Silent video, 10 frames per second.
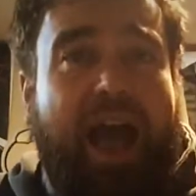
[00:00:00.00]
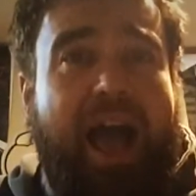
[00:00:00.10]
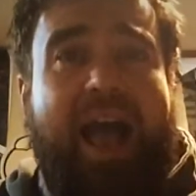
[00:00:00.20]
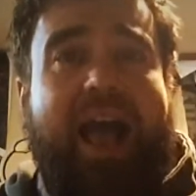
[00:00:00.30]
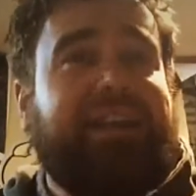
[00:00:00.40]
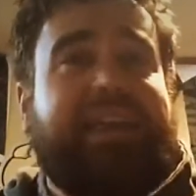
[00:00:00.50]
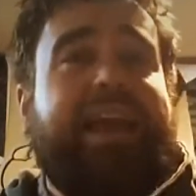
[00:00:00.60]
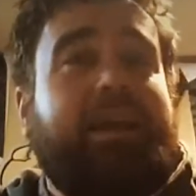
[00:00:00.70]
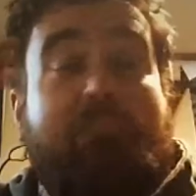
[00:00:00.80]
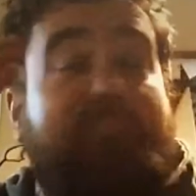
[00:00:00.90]
I
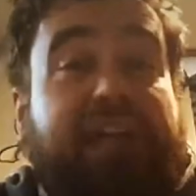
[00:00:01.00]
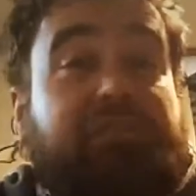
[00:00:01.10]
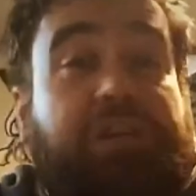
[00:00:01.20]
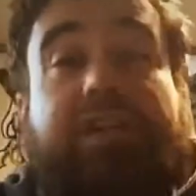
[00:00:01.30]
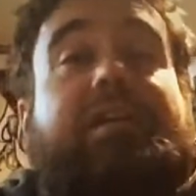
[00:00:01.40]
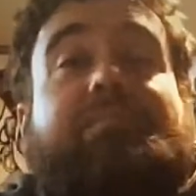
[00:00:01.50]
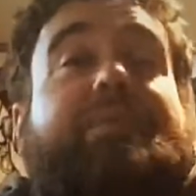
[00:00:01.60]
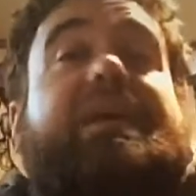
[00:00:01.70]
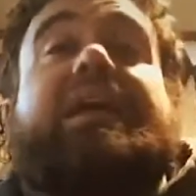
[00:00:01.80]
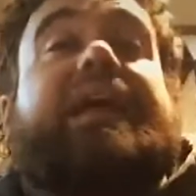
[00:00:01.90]
can't imagine it
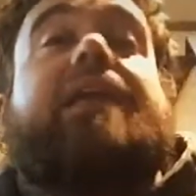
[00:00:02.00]
being